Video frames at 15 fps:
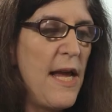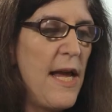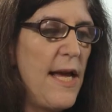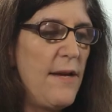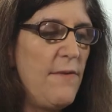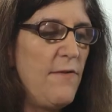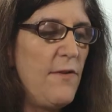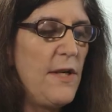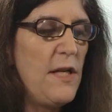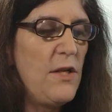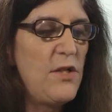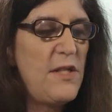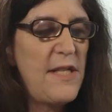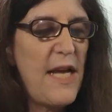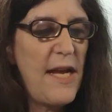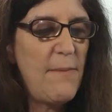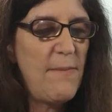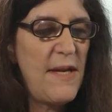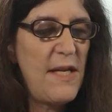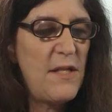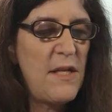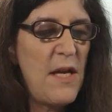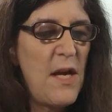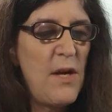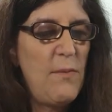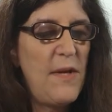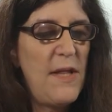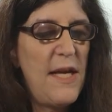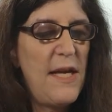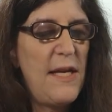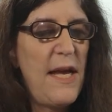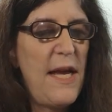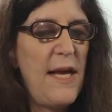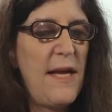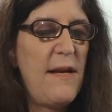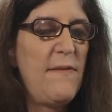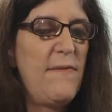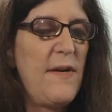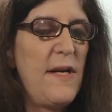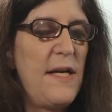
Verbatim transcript: And for each segment, we then have